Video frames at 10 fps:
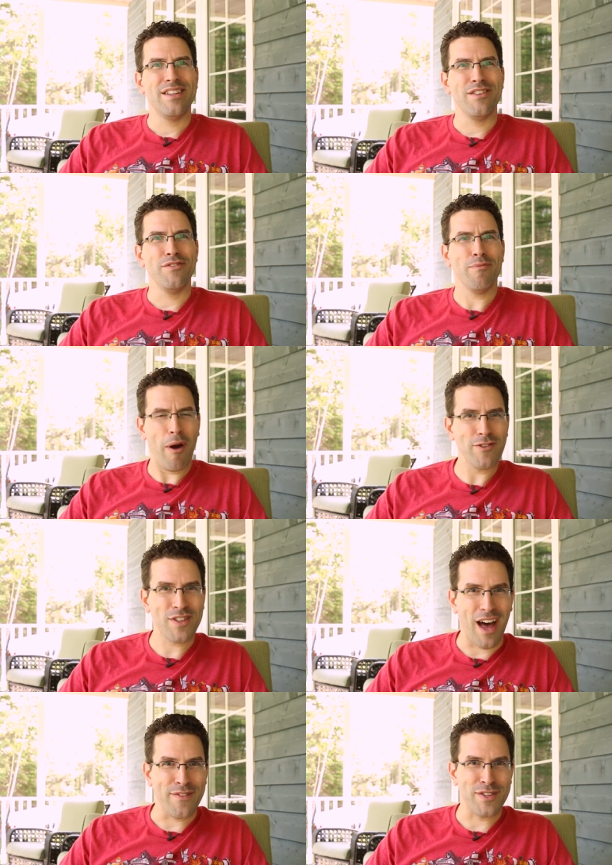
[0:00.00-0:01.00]
to the
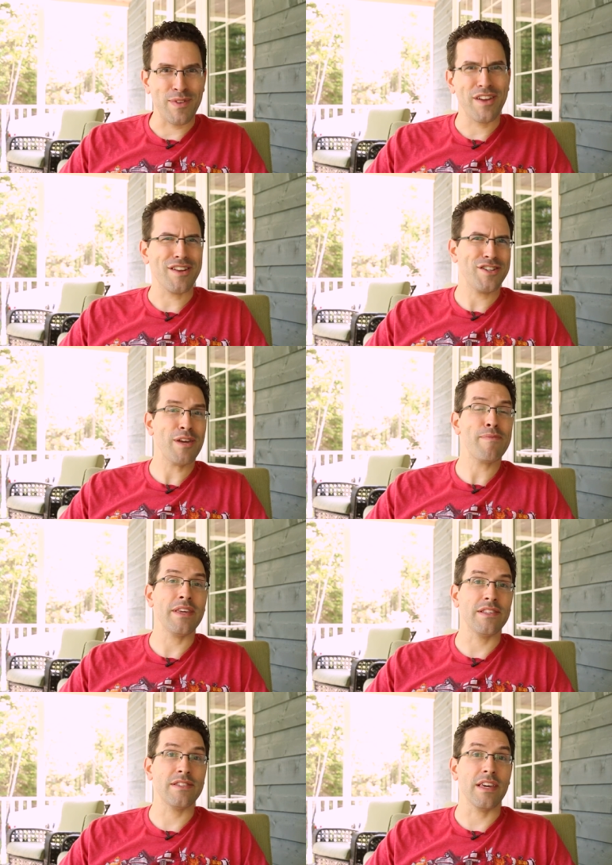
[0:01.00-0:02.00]
post office when you go to ship
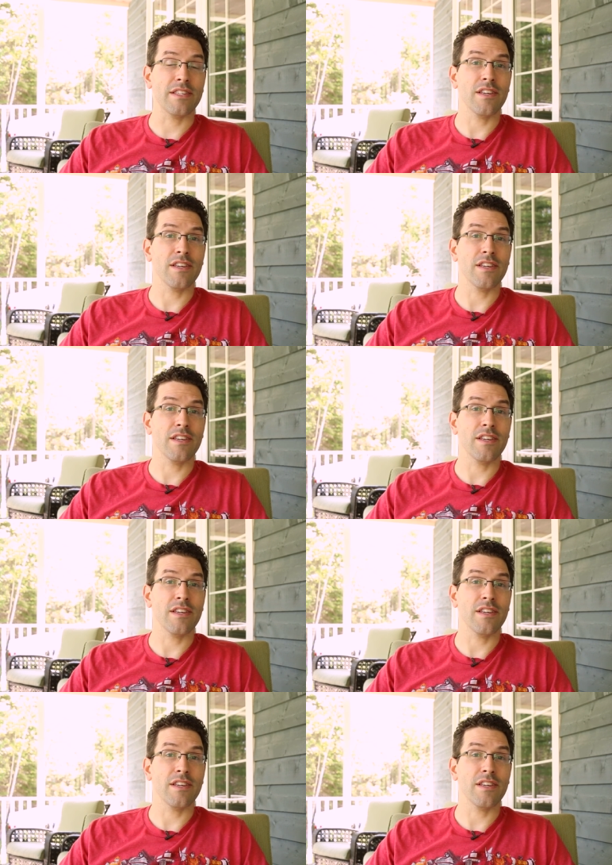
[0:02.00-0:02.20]
these things.